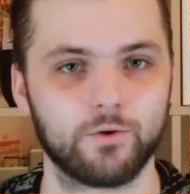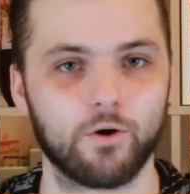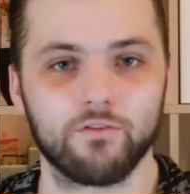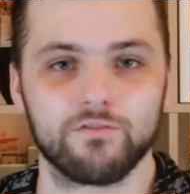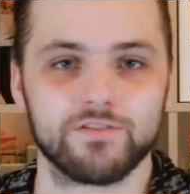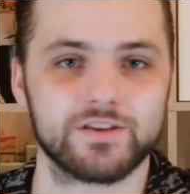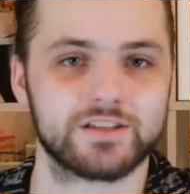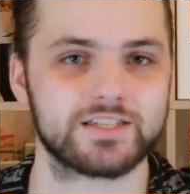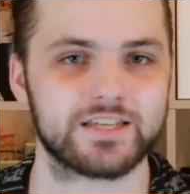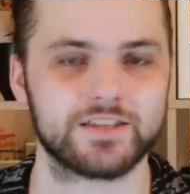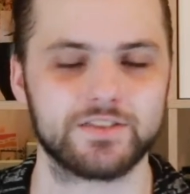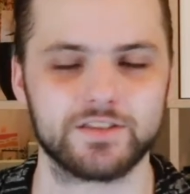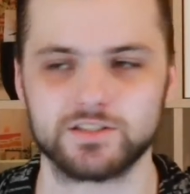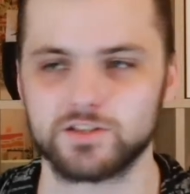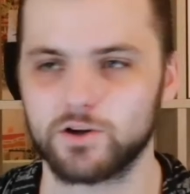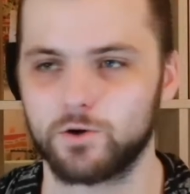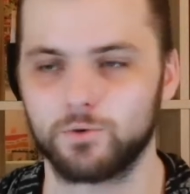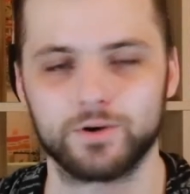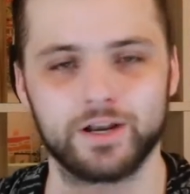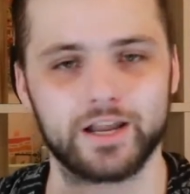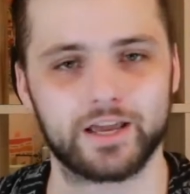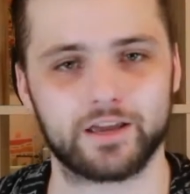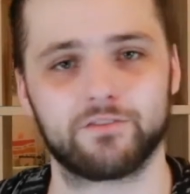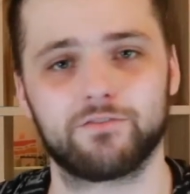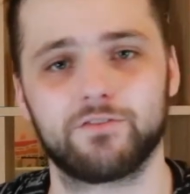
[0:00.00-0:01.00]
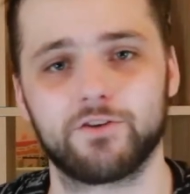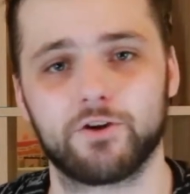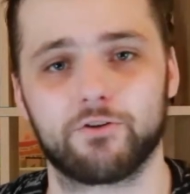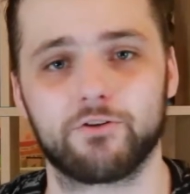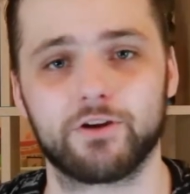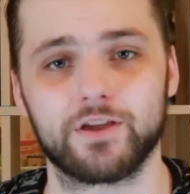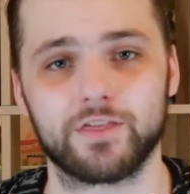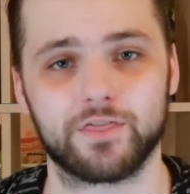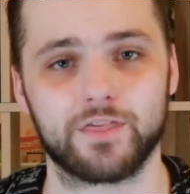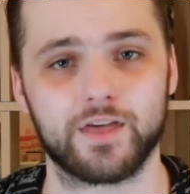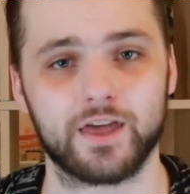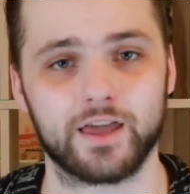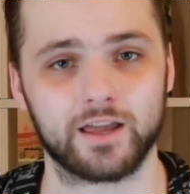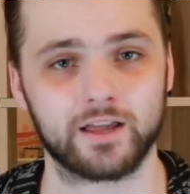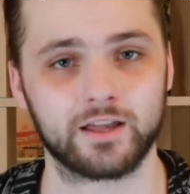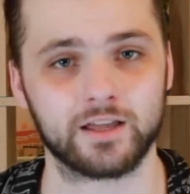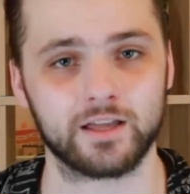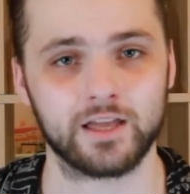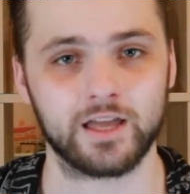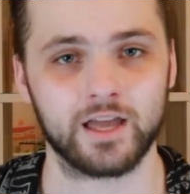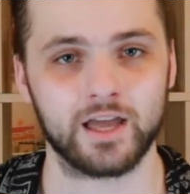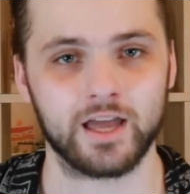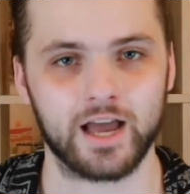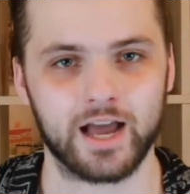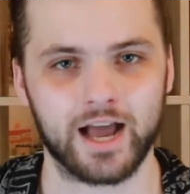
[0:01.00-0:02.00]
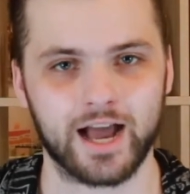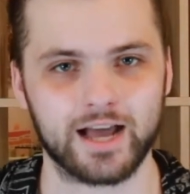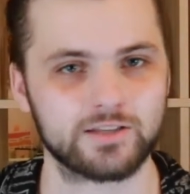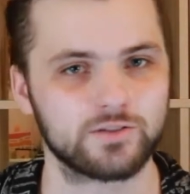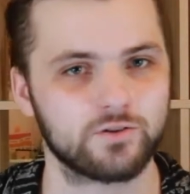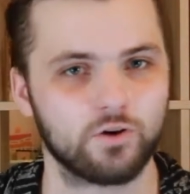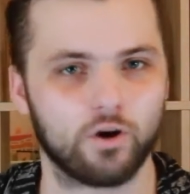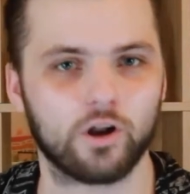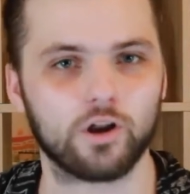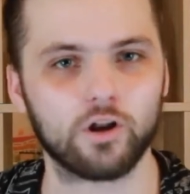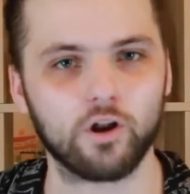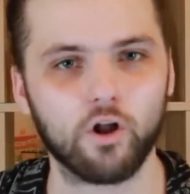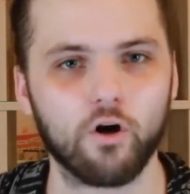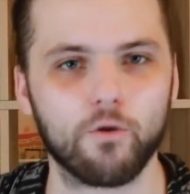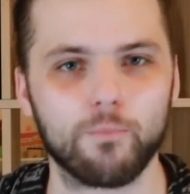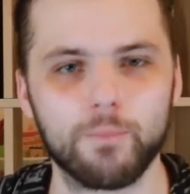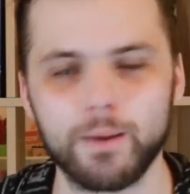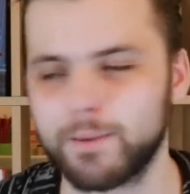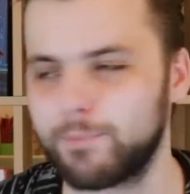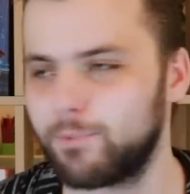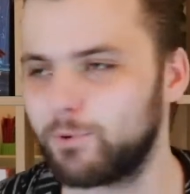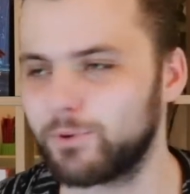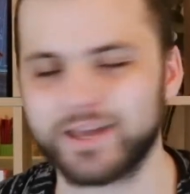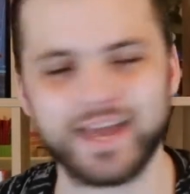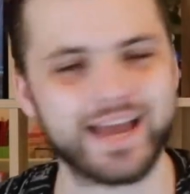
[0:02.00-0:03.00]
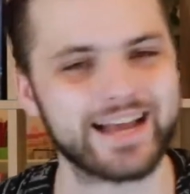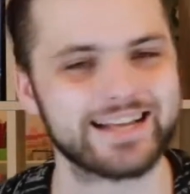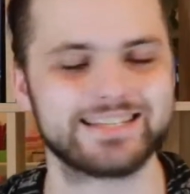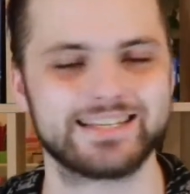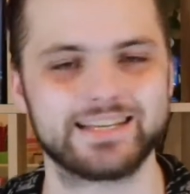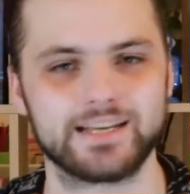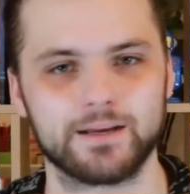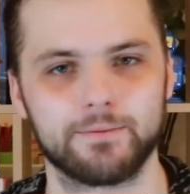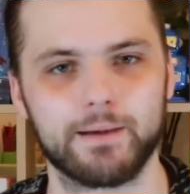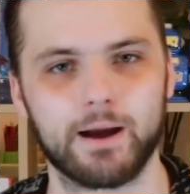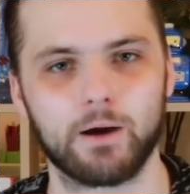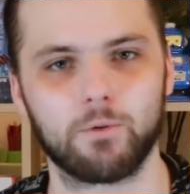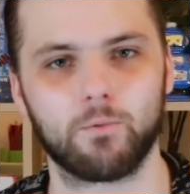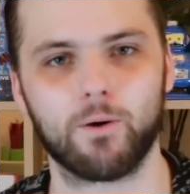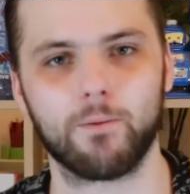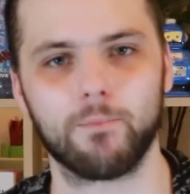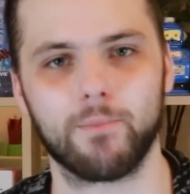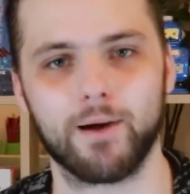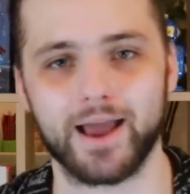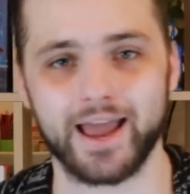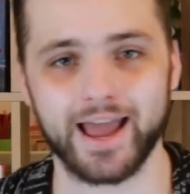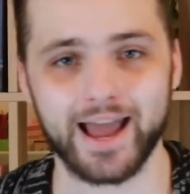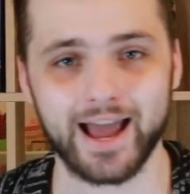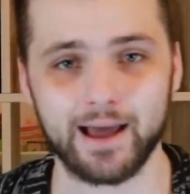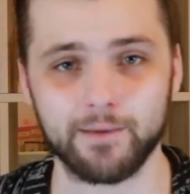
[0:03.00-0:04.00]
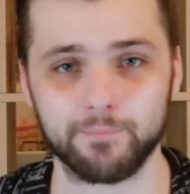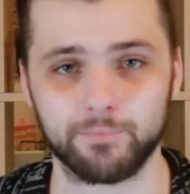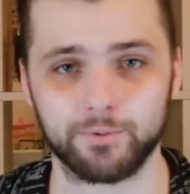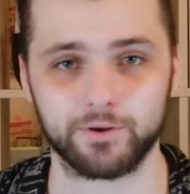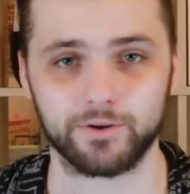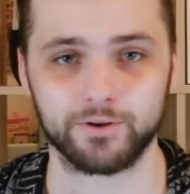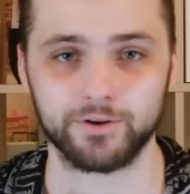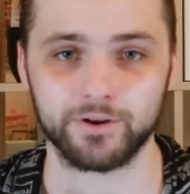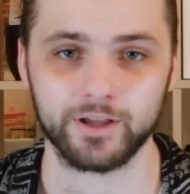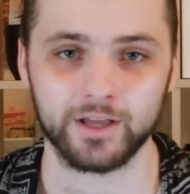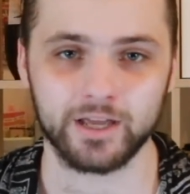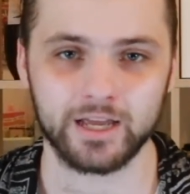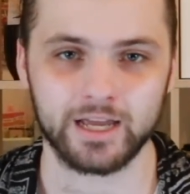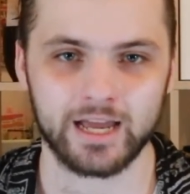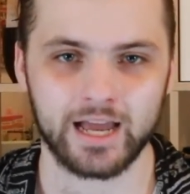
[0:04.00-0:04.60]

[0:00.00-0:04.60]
Obviously, this whole Nick Fury thing has got a lot of people guessing about what might happen,